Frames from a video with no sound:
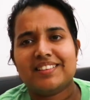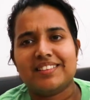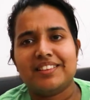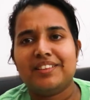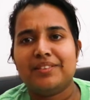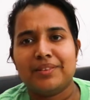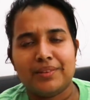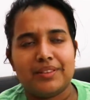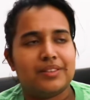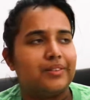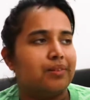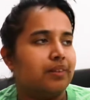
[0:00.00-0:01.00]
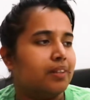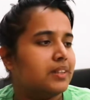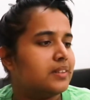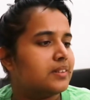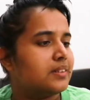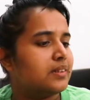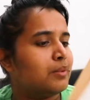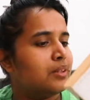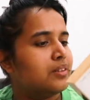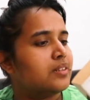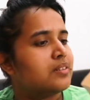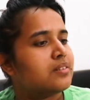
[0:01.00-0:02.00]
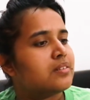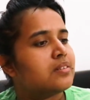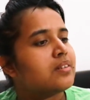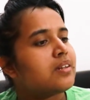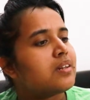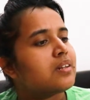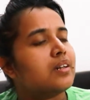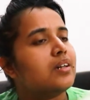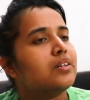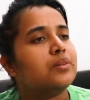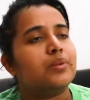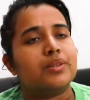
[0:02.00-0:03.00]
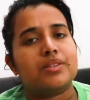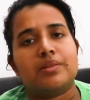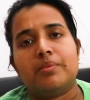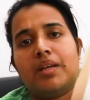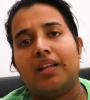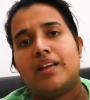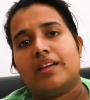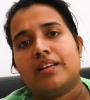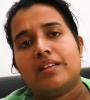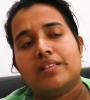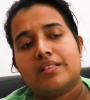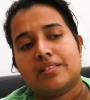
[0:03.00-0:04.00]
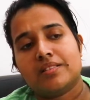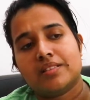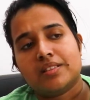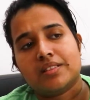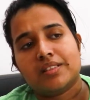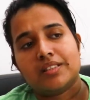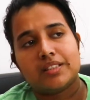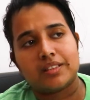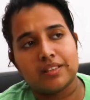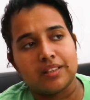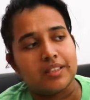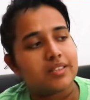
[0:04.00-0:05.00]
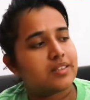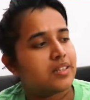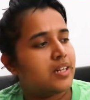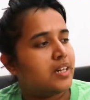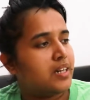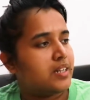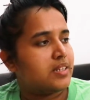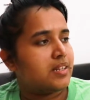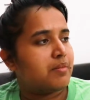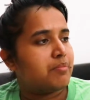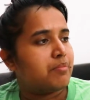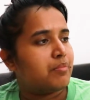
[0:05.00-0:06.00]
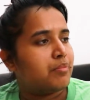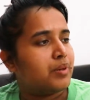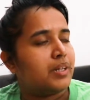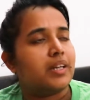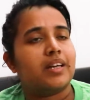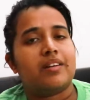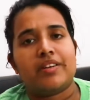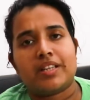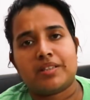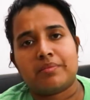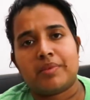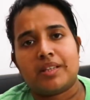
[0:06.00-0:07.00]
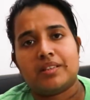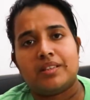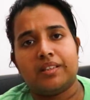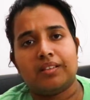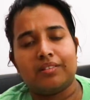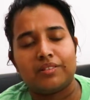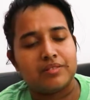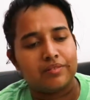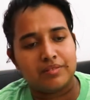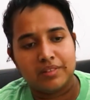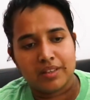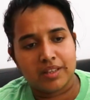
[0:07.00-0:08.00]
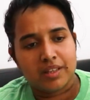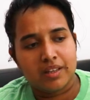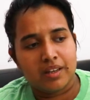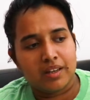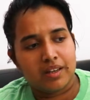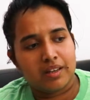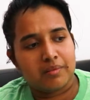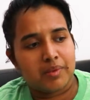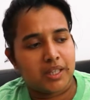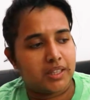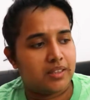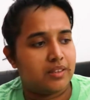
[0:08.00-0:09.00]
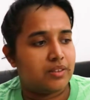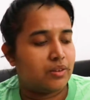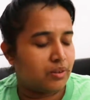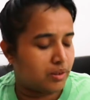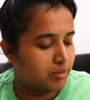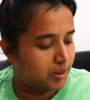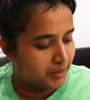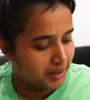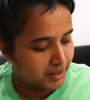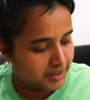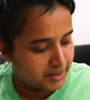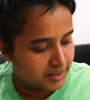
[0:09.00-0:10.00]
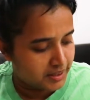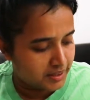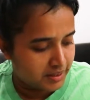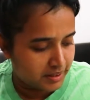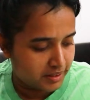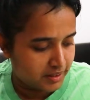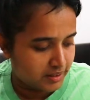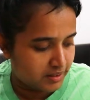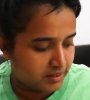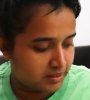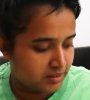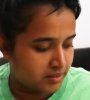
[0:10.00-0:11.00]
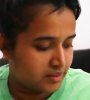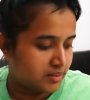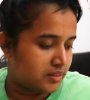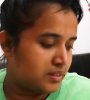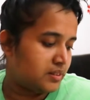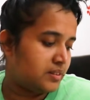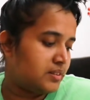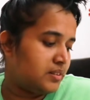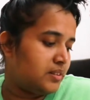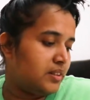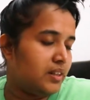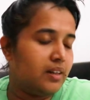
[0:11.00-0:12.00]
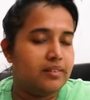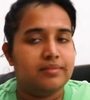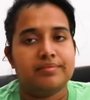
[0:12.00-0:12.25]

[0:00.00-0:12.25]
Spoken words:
You know this story. It's about this girl who wants to be like a journalist, ends up working at a fashion magazine under this horrible boss, and yeah.